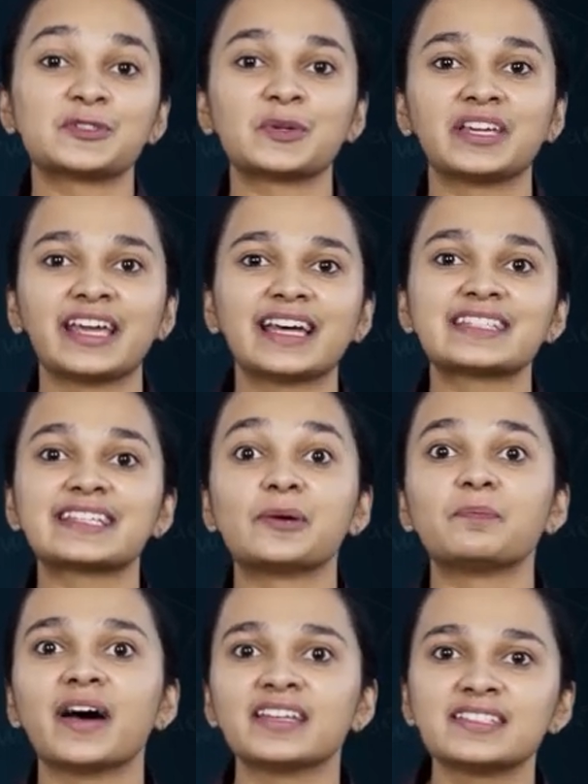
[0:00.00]
So he has
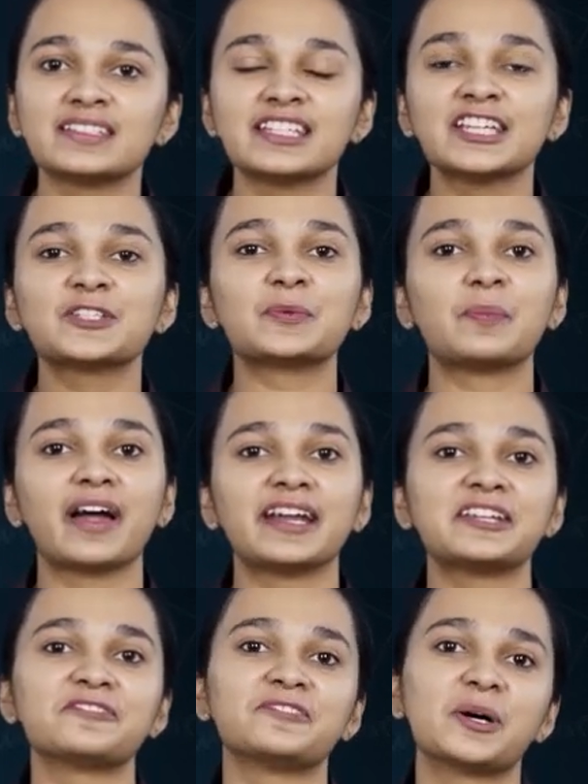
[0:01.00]
capacity to
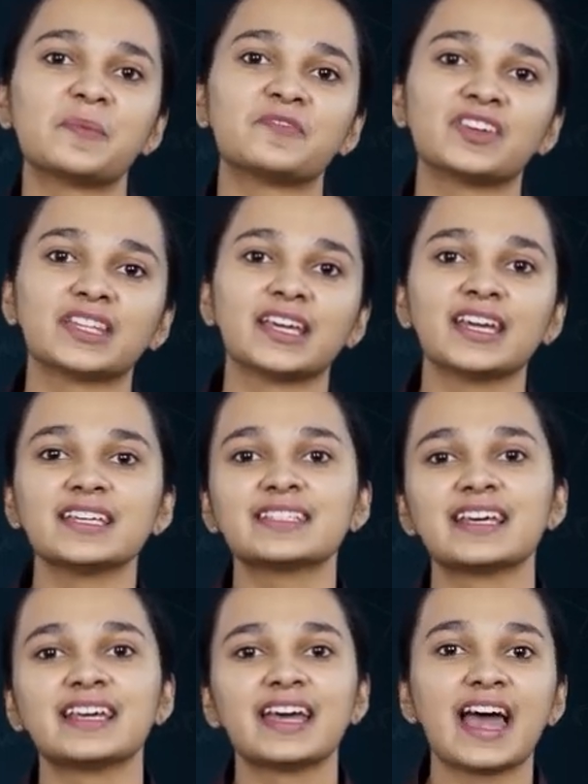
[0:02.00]
bind the firm with his
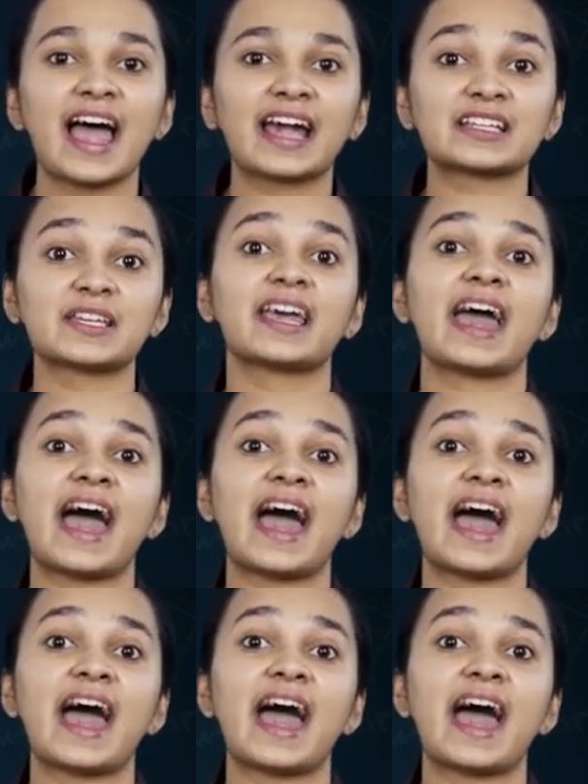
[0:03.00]
act.